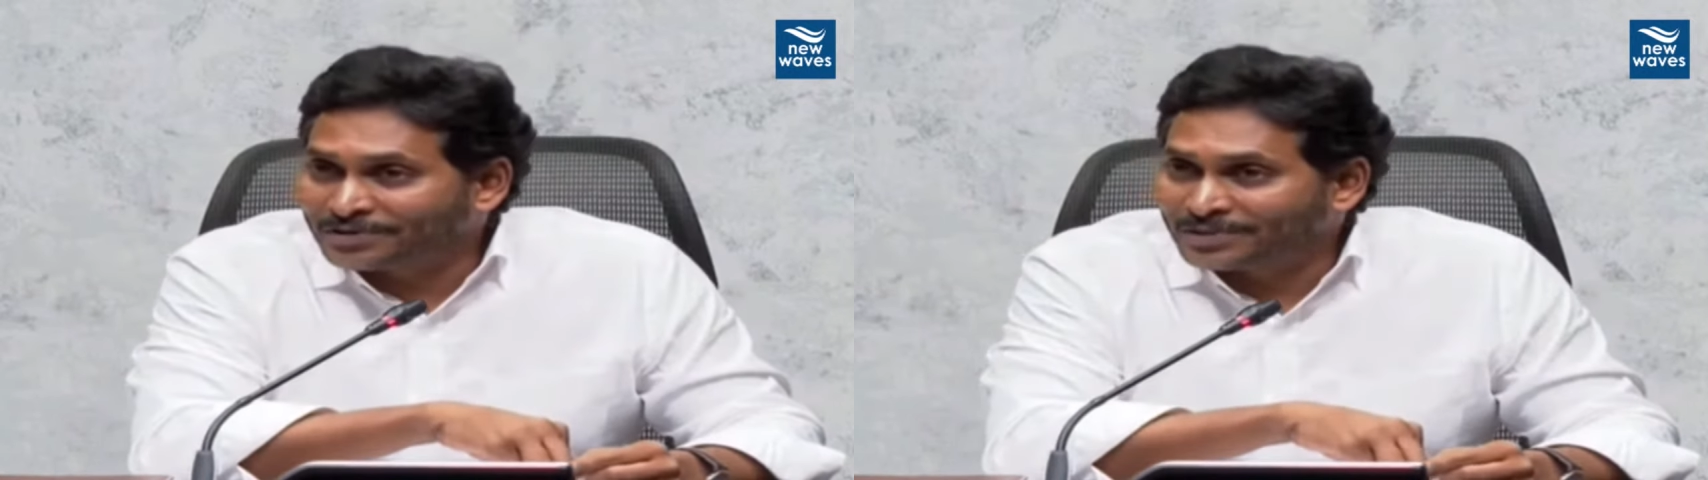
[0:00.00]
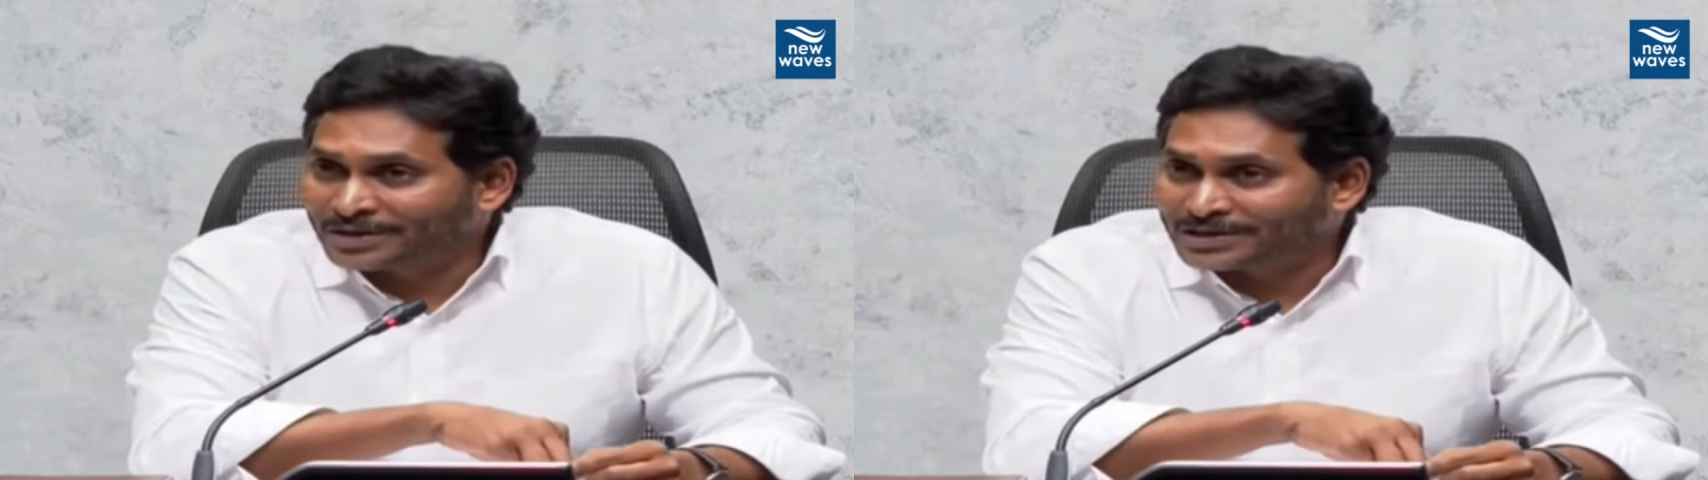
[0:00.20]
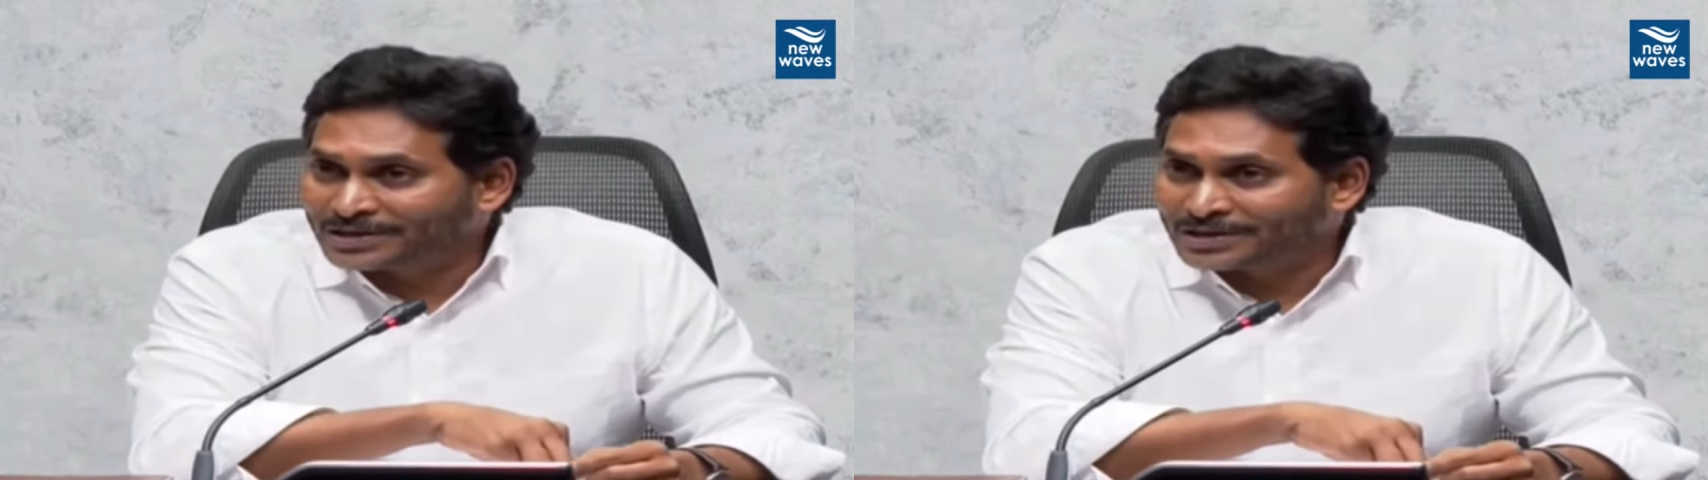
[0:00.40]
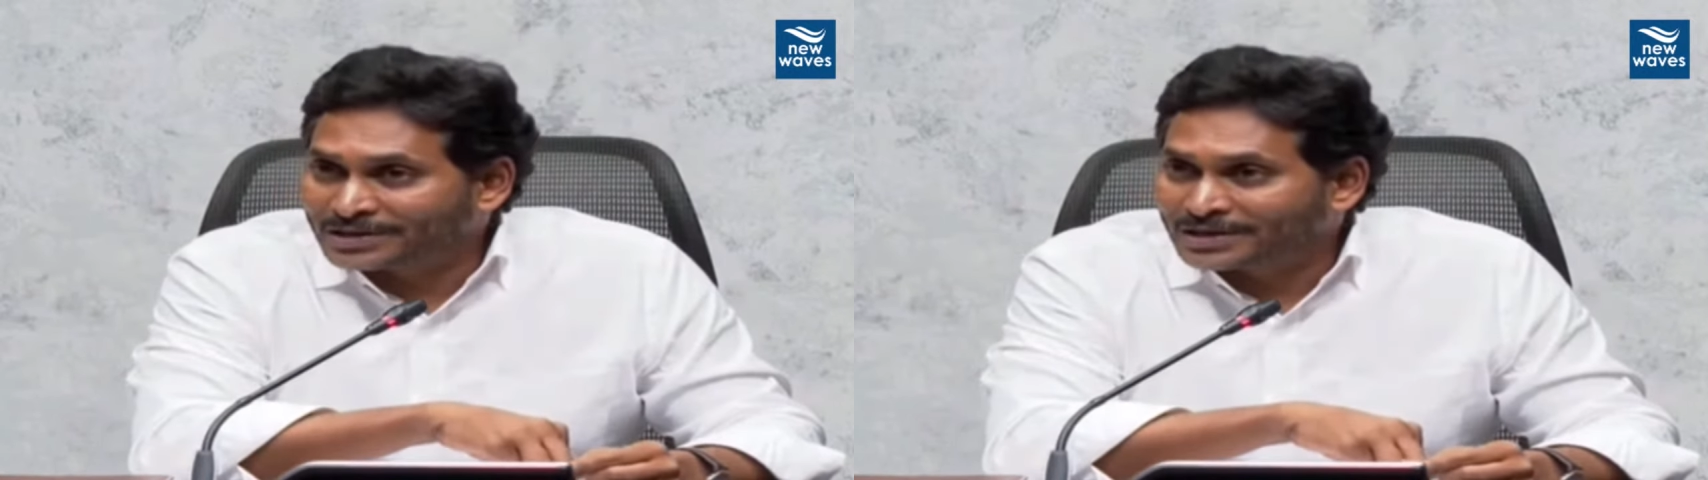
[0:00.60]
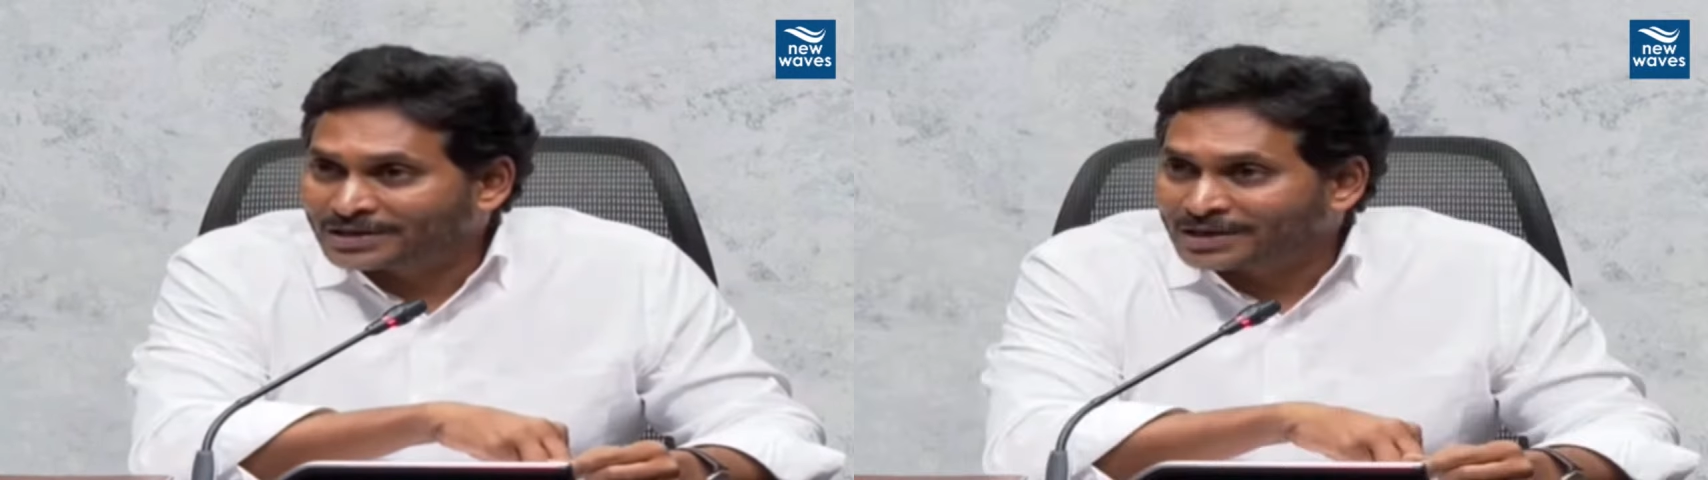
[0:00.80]
the
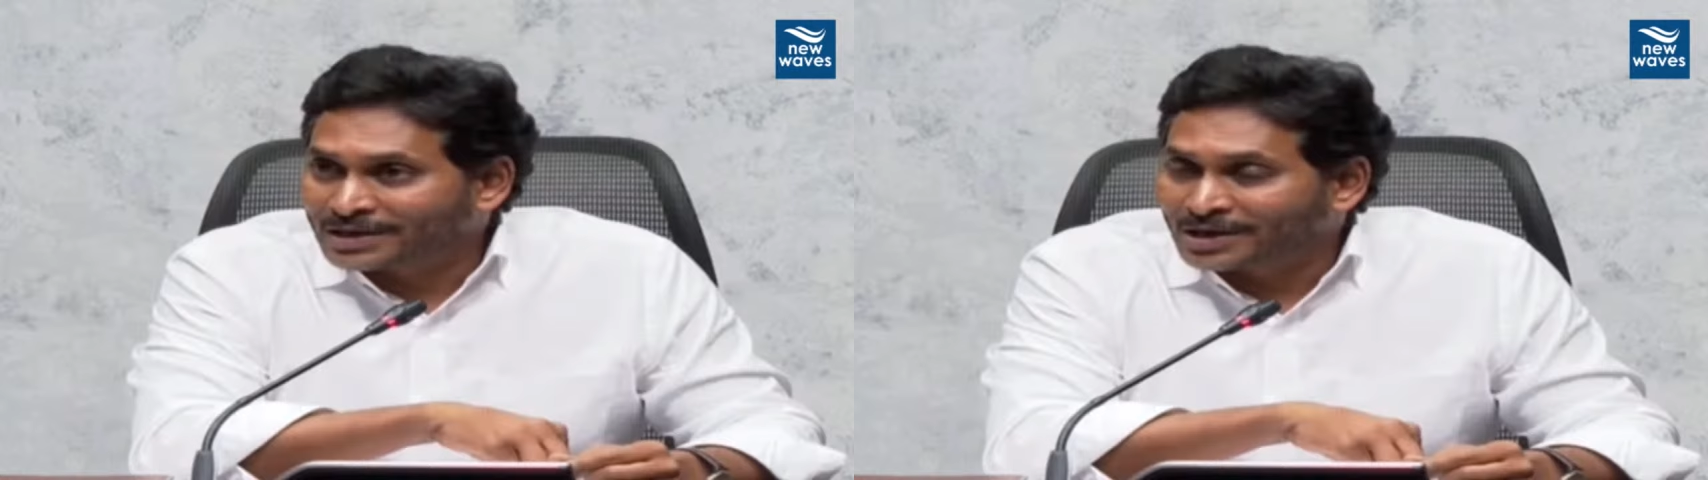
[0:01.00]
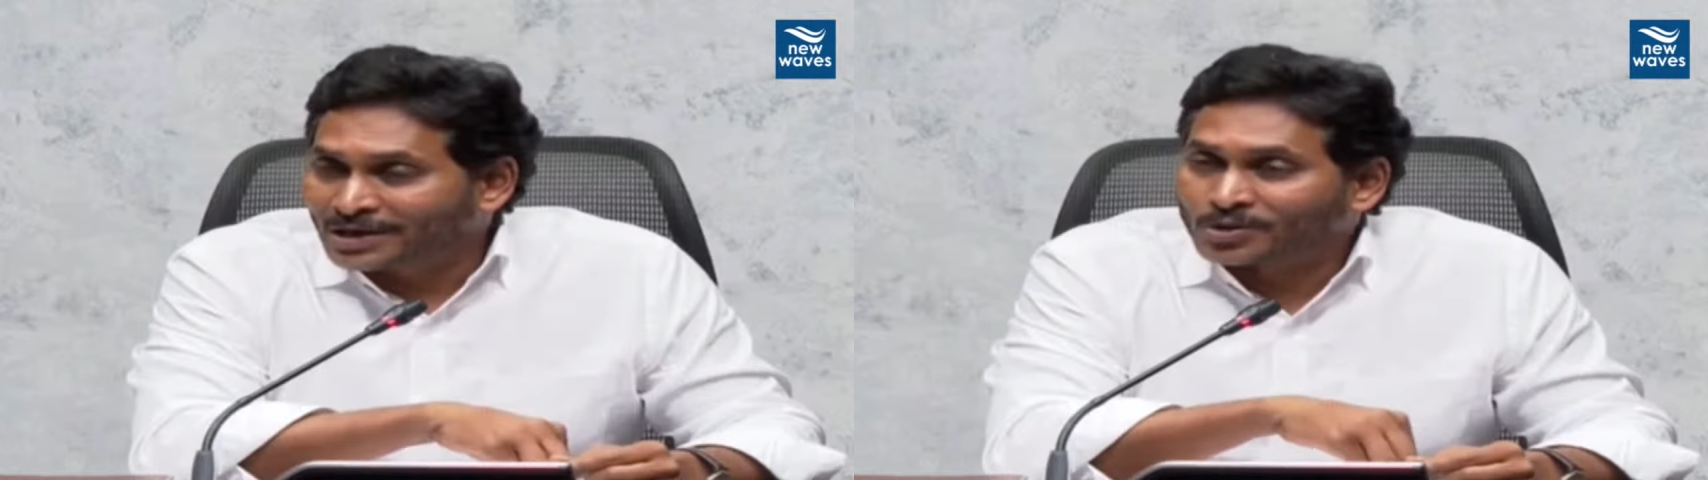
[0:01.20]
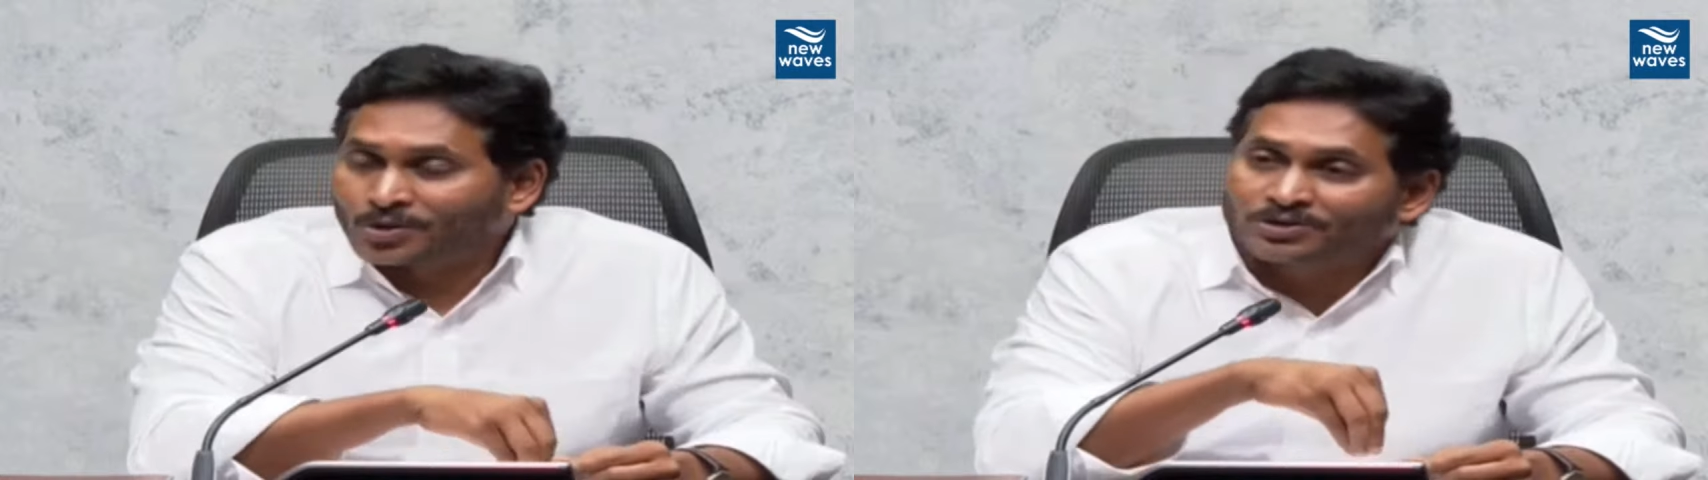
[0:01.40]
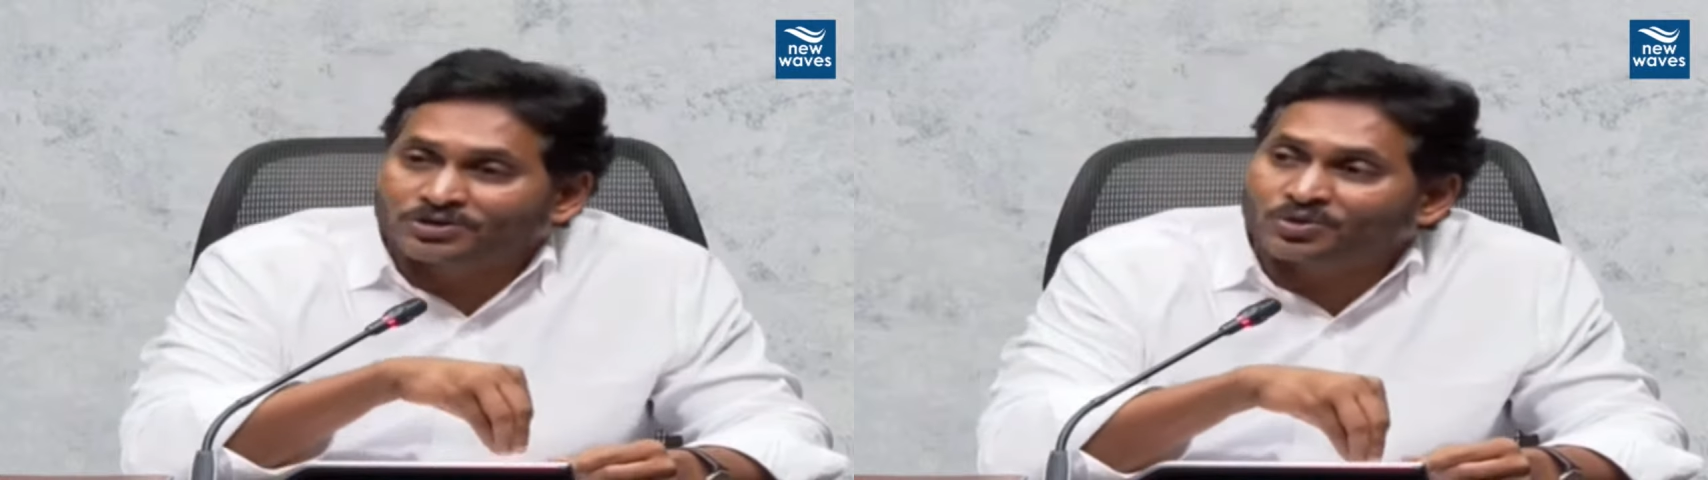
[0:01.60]
government are